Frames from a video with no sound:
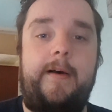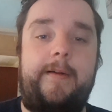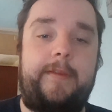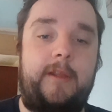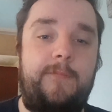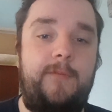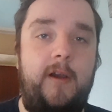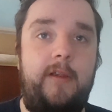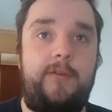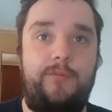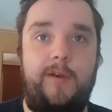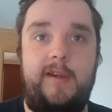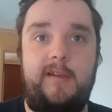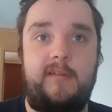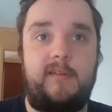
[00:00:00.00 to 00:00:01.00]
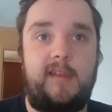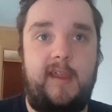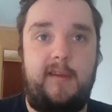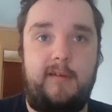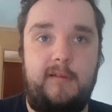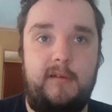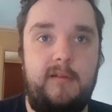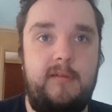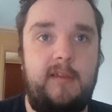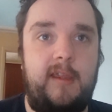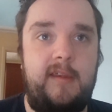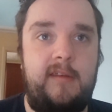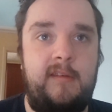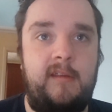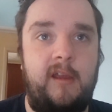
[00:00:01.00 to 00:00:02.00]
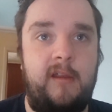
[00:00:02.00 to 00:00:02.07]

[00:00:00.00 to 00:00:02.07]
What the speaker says: And the first way to getting